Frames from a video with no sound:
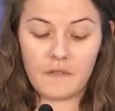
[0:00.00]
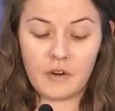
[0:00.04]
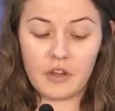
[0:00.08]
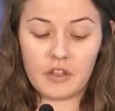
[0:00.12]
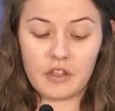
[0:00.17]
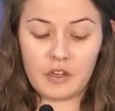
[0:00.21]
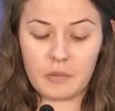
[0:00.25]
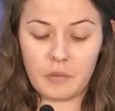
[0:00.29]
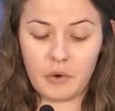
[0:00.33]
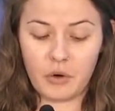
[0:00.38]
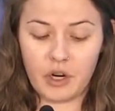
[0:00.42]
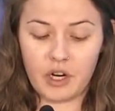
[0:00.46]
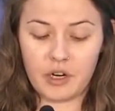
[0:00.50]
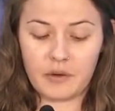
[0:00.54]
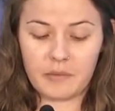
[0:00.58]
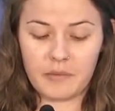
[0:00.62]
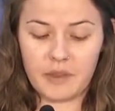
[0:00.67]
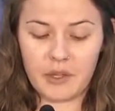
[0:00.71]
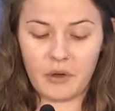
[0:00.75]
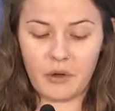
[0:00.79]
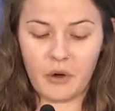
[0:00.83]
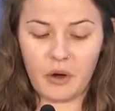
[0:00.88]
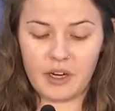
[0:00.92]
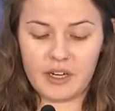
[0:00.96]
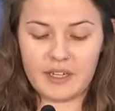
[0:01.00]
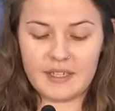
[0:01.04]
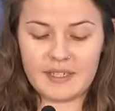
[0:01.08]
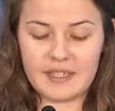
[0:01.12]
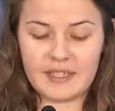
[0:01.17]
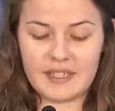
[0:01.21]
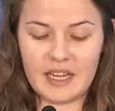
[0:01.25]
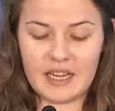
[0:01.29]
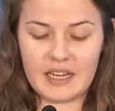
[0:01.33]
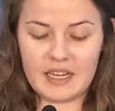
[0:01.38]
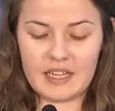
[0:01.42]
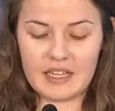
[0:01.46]
Furthermore, the court
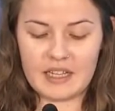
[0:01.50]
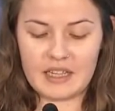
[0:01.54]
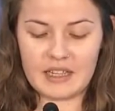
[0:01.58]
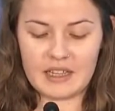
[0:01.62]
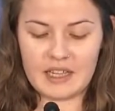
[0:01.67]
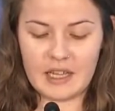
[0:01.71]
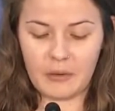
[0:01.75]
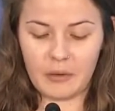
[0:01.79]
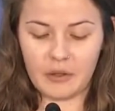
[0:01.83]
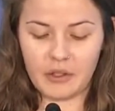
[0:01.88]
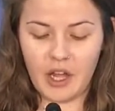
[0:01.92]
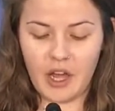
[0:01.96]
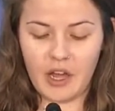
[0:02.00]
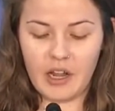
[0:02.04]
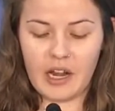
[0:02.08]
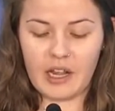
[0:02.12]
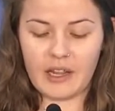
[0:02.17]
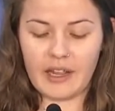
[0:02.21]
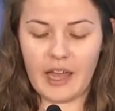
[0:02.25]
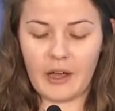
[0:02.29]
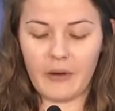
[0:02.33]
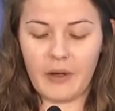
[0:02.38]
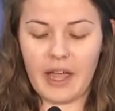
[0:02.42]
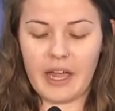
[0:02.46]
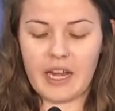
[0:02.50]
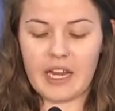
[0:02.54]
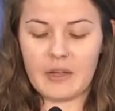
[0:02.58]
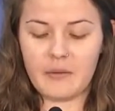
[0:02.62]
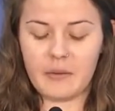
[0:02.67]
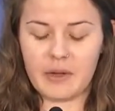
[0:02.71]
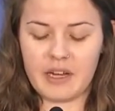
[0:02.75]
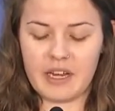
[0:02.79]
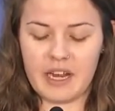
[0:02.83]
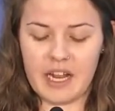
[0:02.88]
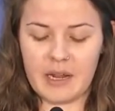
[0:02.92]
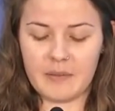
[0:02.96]
has stated that they will not allow
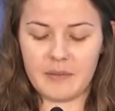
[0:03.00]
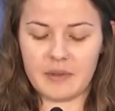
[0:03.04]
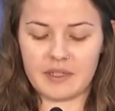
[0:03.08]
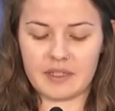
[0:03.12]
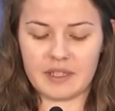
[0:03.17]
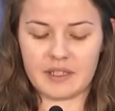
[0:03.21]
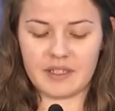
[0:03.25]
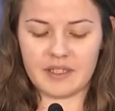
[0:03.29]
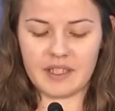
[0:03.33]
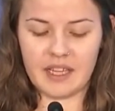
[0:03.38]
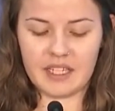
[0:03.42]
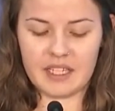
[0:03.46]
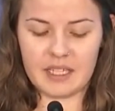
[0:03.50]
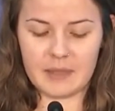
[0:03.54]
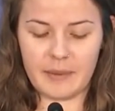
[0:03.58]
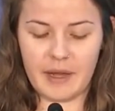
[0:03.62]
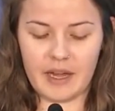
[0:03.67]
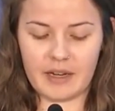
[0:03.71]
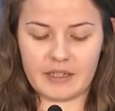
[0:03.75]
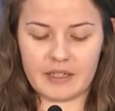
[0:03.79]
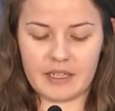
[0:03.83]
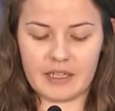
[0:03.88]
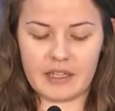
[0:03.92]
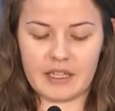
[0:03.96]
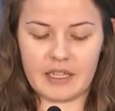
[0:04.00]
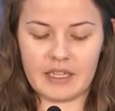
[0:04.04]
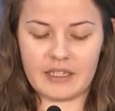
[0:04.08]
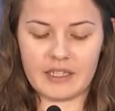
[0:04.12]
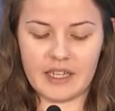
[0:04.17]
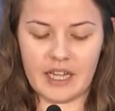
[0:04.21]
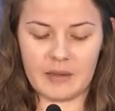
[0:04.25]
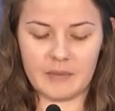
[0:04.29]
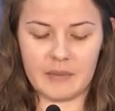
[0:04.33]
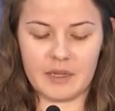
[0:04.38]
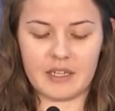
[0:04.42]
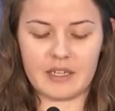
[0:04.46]
anyone named as a suspect in the
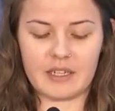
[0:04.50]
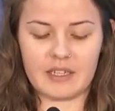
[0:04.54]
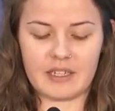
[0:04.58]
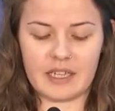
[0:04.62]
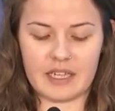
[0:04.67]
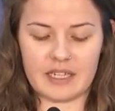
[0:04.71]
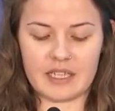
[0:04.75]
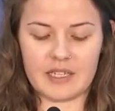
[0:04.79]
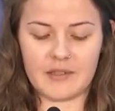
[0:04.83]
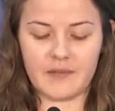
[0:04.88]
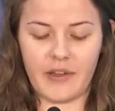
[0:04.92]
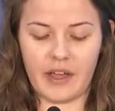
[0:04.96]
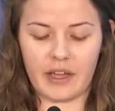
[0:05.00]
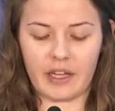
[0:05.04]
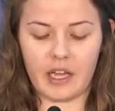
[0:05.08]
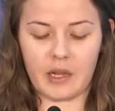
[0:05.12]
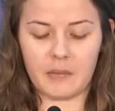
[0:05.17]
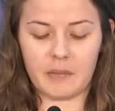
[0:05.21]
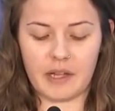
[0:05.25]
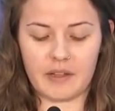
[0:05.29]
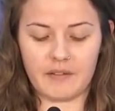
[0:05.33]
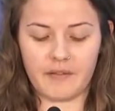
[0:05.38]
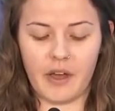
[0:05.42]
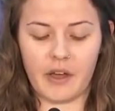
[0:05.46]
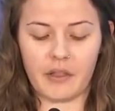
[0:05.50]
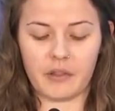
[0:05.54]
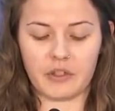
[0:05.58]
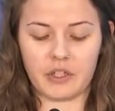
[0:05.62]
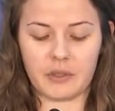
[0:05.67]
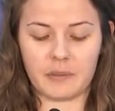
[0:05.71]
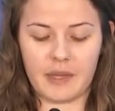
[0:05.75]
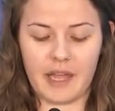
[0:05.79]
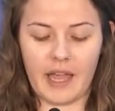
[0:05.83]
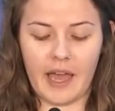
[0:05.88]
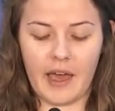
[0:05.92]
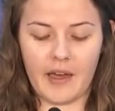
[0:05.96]
indictment to testify on my
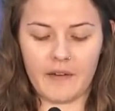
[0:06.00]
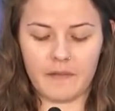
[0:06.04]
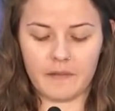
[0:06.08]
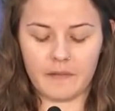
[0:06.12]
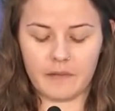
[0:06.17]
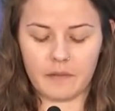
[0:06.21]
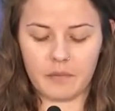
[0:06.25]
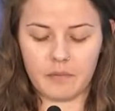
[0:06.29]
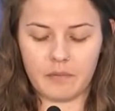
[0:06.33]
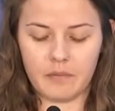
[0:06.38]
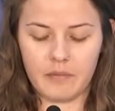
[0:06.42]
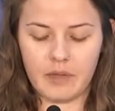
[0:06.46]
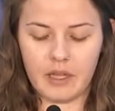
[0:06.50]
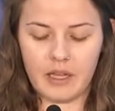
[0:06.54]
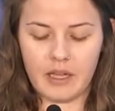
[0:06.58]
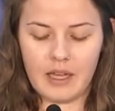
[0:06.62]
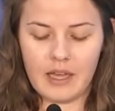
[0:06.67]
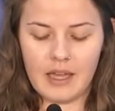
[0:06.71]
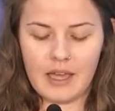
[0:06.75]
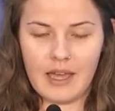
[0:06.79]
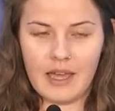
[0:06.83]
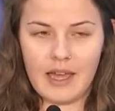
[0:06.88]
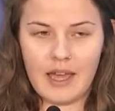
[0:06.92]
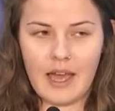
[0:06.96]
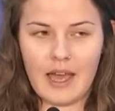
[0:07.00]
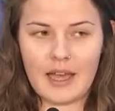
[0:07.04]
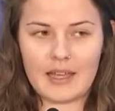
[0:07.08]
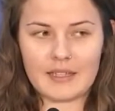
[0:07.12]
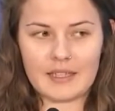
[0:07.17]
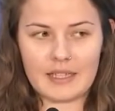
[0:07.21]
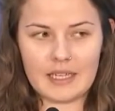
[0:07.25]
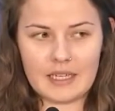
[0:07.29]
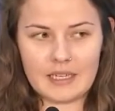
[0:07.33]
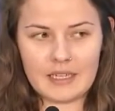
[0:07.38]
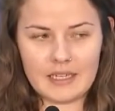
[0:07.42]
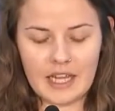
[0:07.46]
father's behalf.
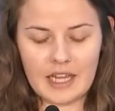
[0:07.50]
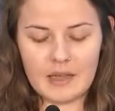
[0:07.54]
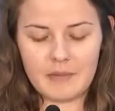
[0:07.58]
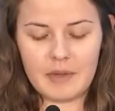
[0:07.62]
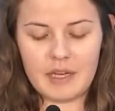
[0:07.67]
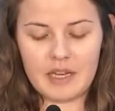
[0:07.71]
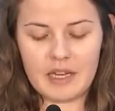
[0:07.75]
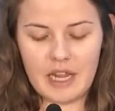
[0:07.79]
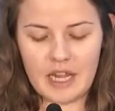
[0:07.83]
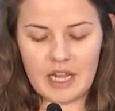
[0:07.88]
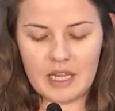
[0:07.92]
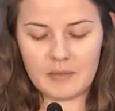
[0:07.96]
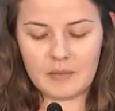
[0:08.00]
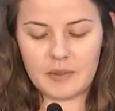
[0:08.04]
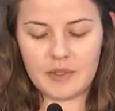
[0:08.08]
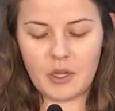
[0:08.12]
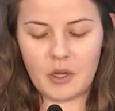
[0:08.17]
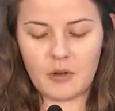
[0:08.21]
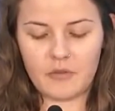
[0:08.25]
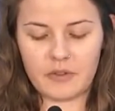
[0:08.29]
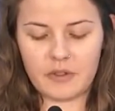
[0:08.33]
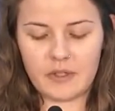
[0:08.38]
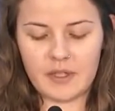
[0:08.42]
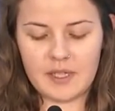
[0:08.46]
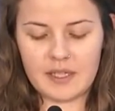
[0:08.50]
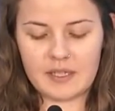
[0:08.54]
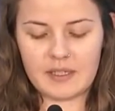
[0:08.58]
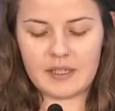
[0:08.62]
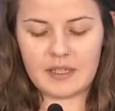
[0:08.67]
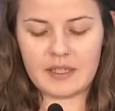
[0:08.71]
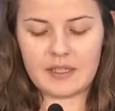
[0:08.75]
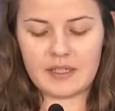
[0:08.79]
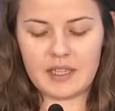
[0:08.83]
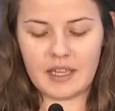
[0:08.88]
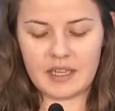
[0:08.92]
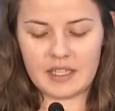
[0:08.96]
As the indictment names over
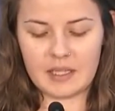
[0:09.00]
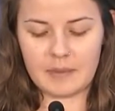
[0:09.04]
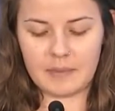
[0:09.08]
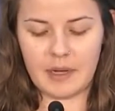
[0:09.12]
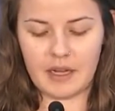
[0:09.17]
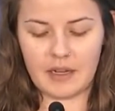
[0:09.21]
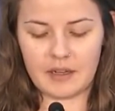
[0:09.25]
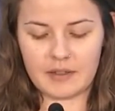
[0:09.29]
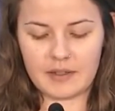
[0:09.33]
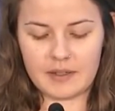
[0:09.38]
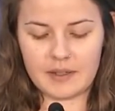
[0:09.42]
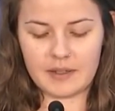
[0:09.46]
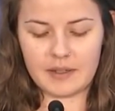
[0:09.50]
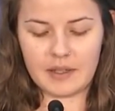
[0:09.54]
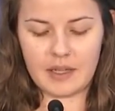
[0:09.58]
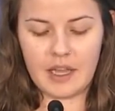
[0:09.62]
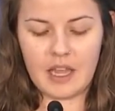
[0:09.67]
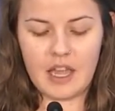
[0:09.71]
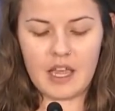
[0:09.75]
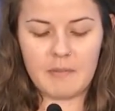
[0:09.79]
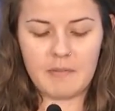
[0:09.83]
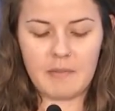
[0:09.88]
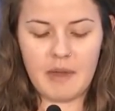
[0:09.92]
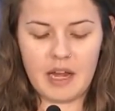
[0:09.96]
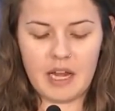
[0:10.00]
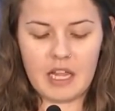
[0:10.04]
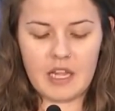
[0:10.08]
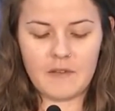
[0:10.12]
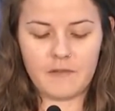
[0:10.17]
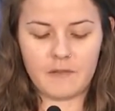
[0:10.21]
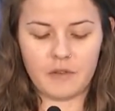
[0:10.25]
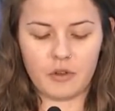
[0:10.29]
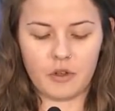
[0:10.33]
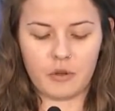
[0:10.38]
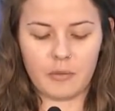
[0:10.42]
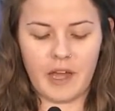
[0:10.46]
60 suspects,
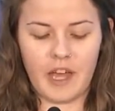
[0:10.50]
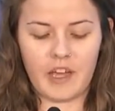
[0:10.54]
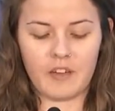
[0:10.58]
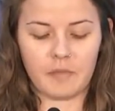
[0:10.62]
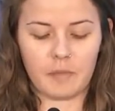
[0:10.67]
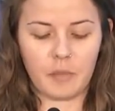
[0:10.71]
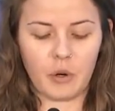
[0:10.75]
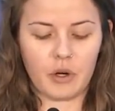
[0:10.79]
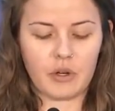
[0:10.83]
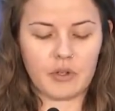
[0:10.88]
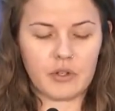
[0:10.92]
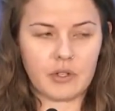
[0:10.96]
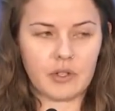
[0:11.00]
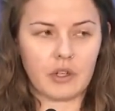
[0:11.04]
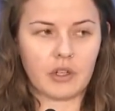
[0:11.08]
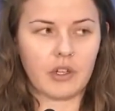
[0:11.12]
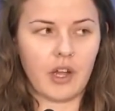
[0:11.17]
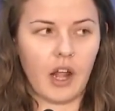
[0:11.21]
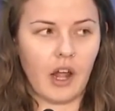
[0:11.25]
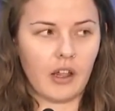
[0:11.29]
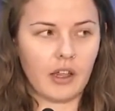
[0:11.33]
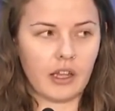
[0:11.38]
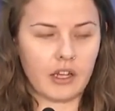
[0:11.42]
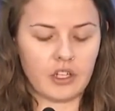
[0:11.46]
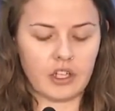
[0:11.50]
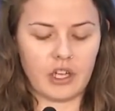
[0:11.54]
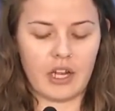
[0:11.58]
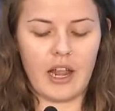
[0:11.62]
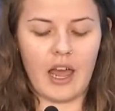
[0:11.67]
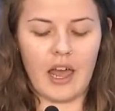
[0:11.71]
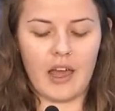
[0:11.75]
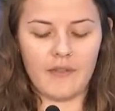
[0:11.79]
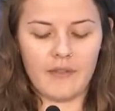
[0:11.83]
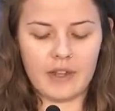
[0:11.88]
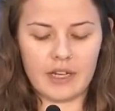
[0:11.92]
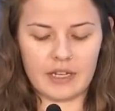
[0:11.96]
many of whom have personal knowledge
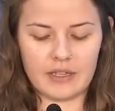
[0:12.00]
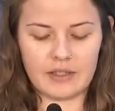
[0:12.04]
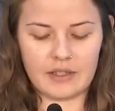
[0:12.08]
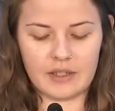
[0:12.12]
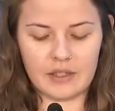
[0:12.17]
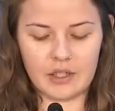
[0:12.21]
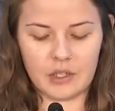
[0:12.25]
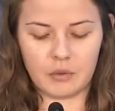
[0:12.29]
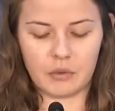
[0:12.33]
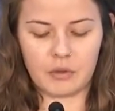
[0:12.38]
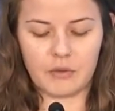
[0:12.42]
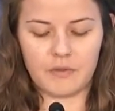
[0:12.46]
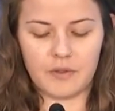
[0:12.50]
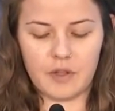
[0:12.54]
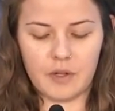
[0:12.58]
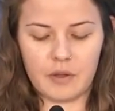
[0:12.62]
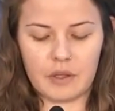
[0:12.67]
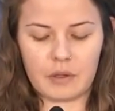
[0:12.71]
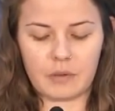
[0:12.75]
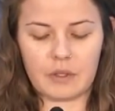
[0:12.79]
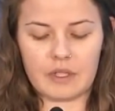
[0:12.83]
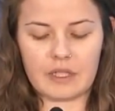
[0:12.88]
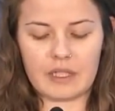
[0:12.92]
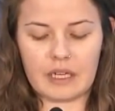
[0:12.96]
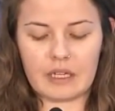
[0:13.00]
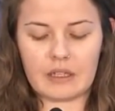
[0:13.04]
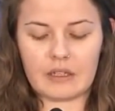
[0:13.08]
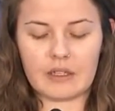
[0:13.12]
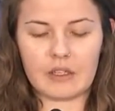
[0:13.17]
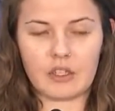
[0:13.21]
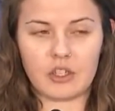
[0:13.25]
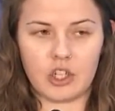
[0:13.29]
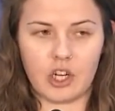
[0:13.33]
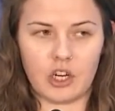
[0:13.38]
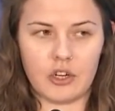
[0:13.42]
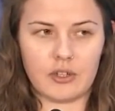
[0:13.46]
and evidence to refute the
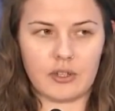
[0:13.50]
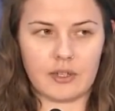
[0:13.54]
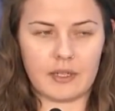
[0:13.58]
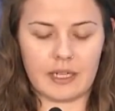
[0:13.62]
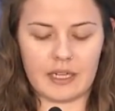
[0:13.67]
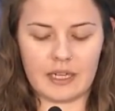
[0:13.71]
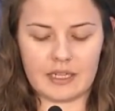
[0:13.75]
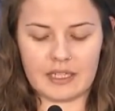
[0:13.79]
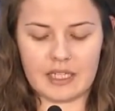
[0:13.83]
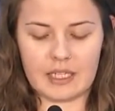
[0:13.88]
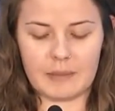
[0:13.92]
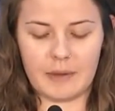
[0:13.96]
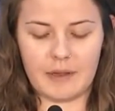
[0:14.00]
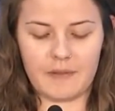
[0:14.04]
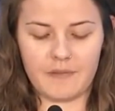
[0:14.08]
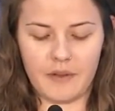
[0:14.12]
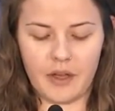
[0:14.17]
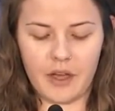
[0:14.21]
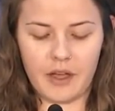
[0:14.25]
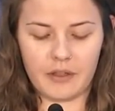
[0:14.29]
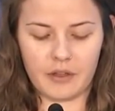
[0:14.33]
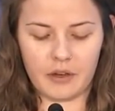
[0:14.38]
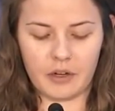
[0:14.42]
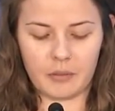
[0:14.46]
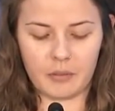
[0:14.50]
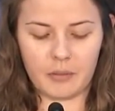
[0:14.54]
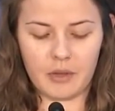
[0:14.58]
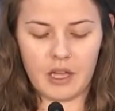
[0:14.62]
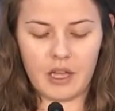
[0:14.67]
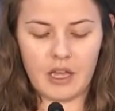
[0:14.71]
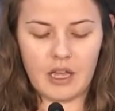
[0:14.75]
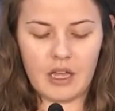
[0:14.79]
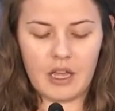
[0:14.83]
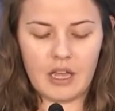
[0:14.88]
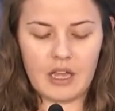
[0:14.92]
ridiculous charges against my father,